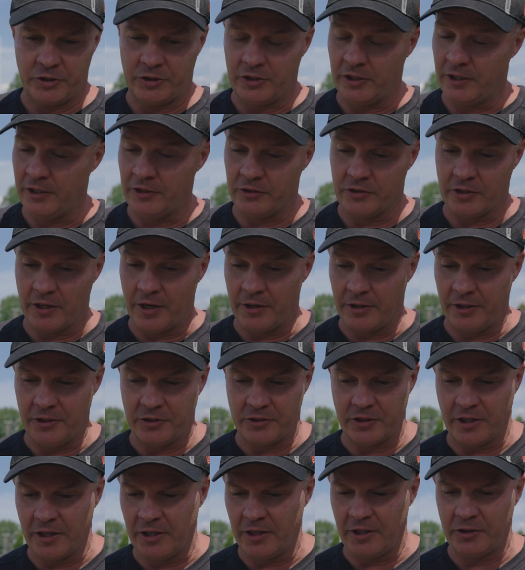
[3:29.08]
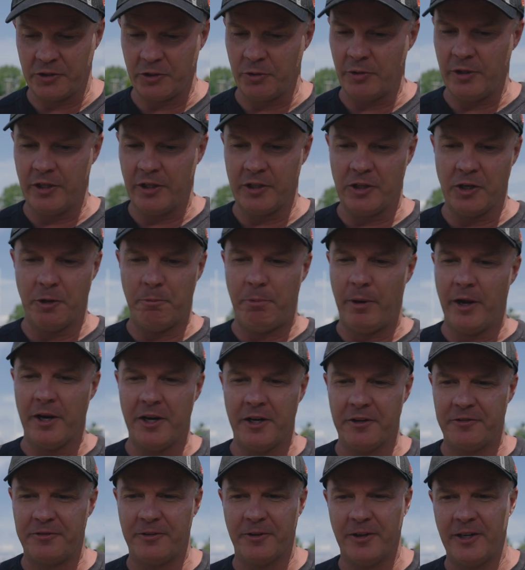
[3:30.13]
He's a really good
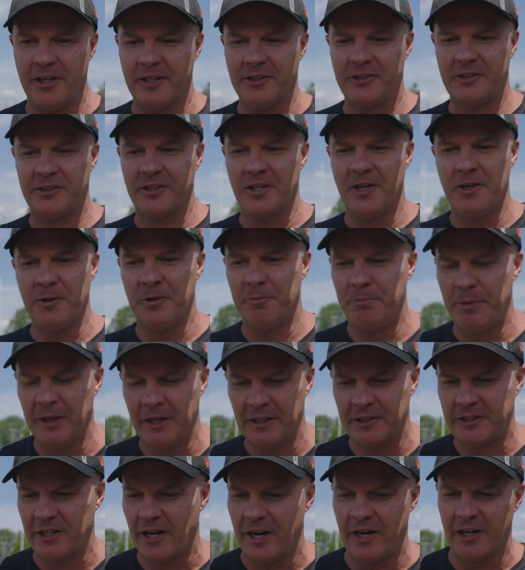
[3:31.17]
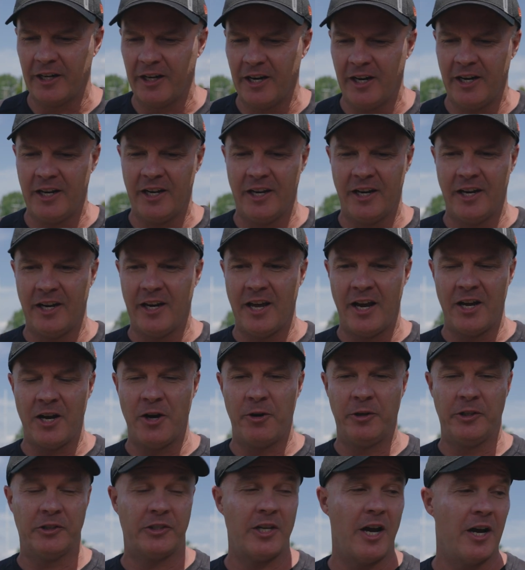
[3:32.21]
player for us, so a big target, and I
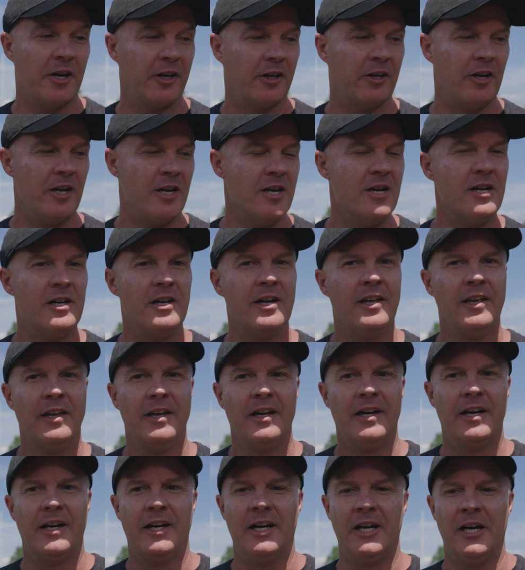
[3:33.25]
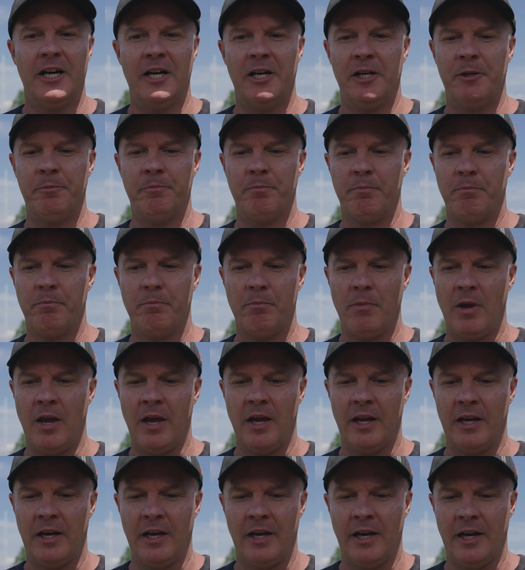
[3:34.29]
know he's hungry.
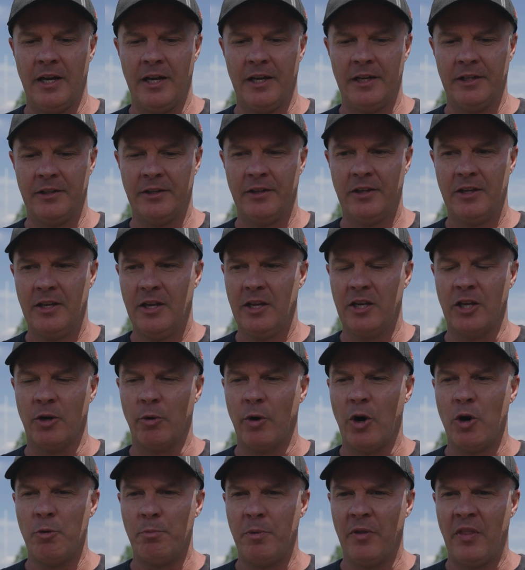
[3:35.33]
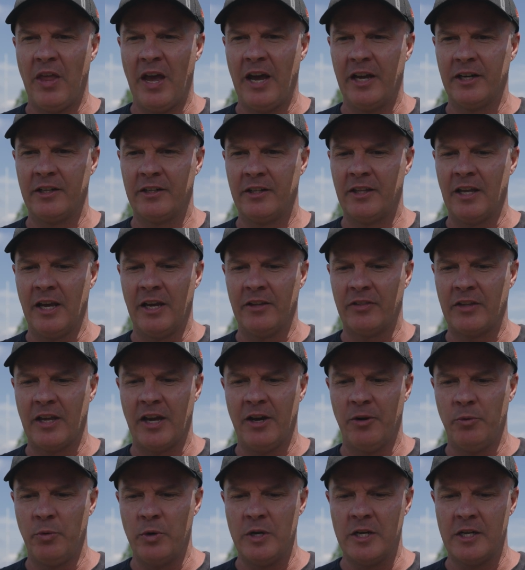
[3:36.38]
We're hoping
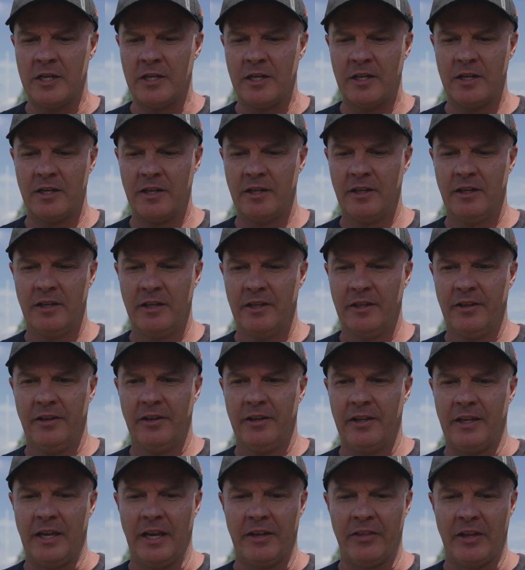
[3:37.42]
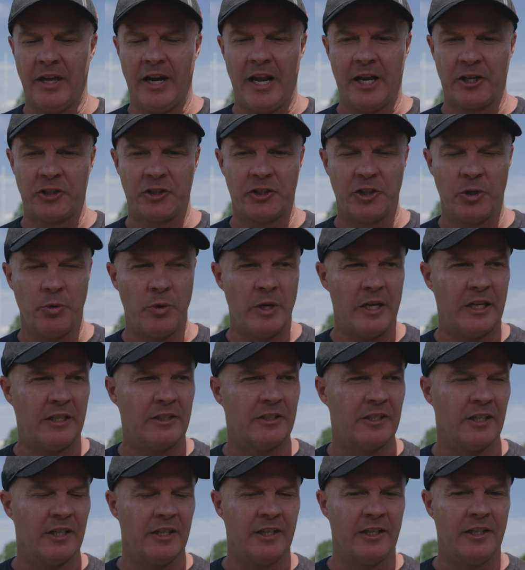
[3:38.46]
that week, he had that extra week
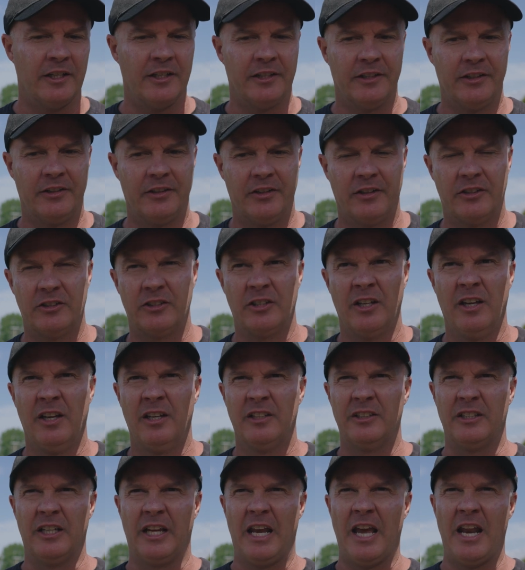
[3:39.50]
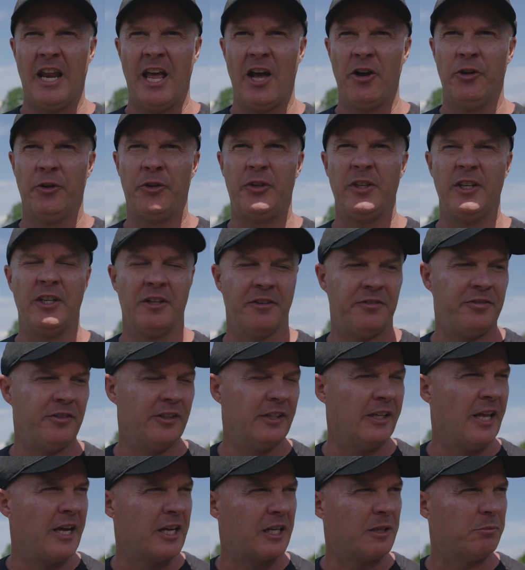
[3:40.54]
to get healthy and
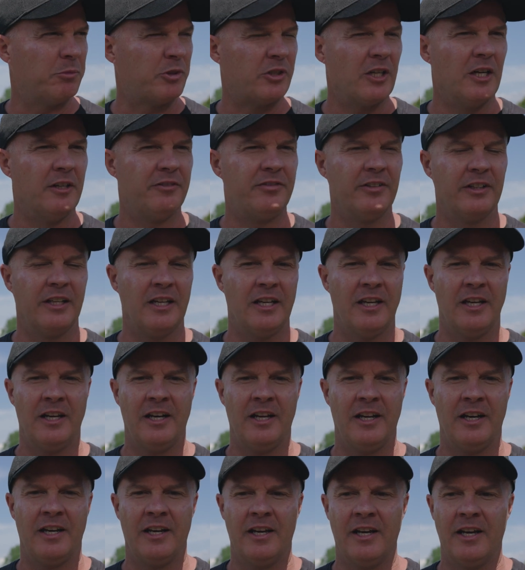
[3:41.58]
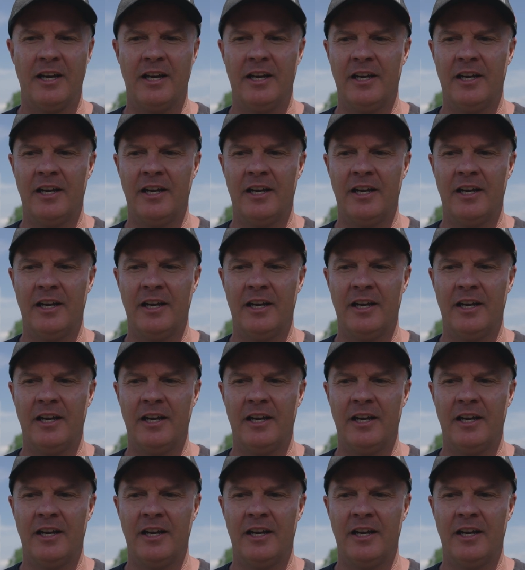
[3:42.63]
feel like himself again, and